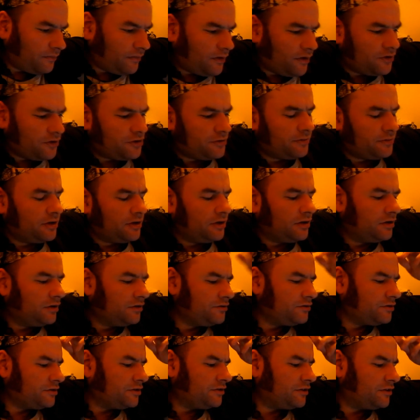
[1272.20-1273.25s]
So in
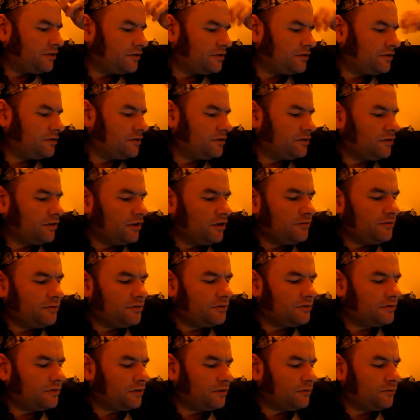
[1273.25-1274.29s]
conclusion he says, to decide whether
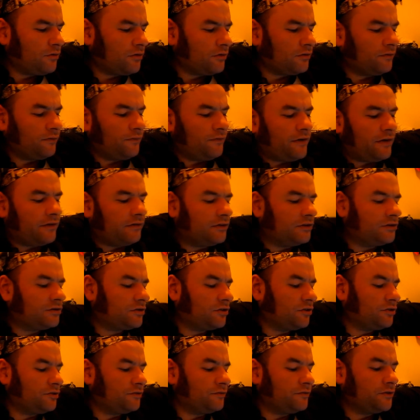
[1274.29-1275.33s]
you think Warren Farrell is
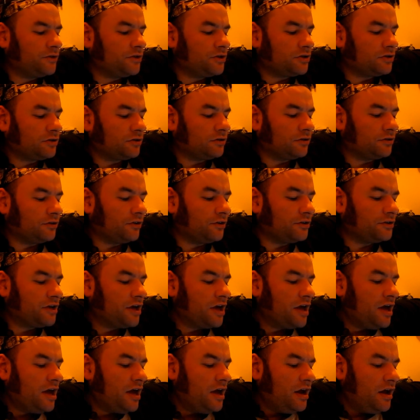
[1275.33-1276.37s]
controversial or not,
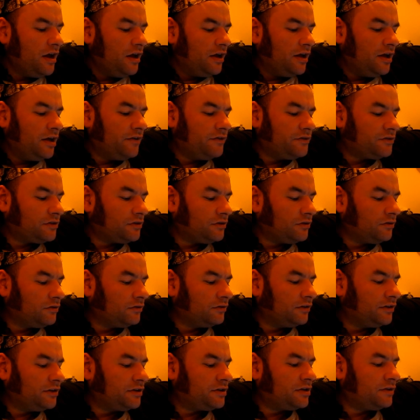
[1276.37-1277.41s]
here is a long
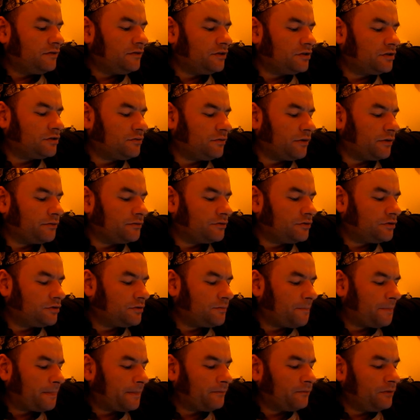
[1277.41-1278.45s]
list of his quotes.
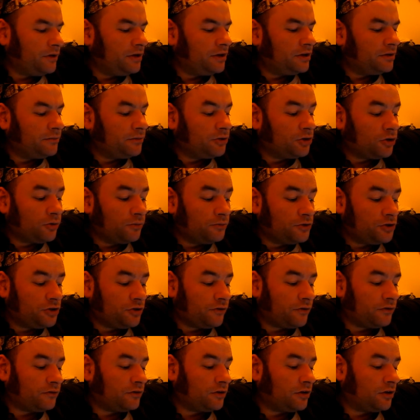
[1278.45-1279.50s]
Read them and come to your
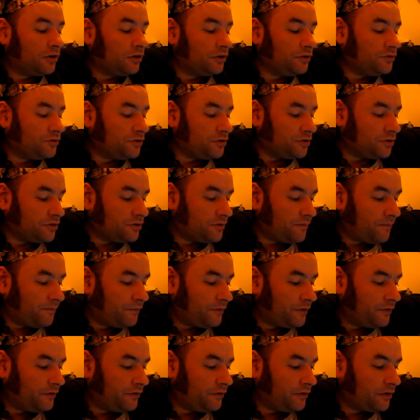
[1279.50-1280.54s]
own conclusions.
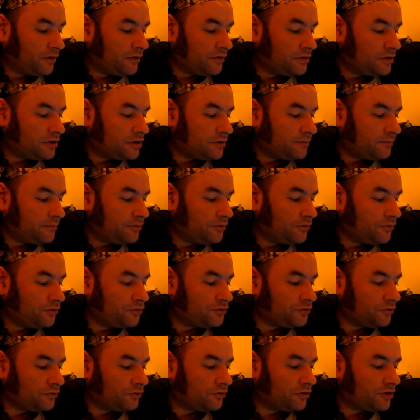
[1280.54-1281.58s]
If you are going to support
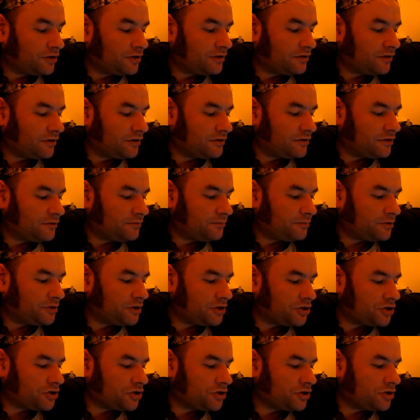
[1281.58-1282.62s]
or criticise his
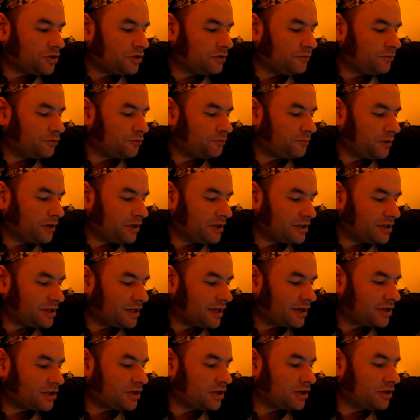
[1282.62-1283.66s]
positions, you must be
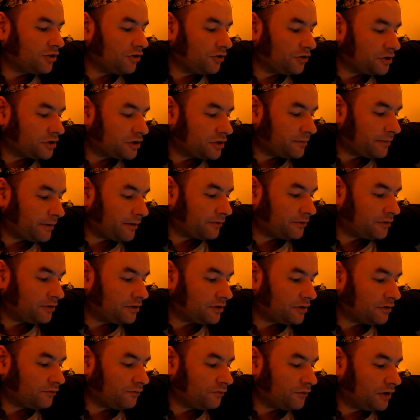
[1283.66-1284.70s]
intellectually honest about it
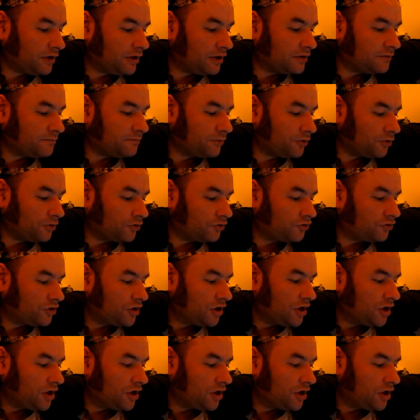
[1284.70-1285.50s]
and read his books,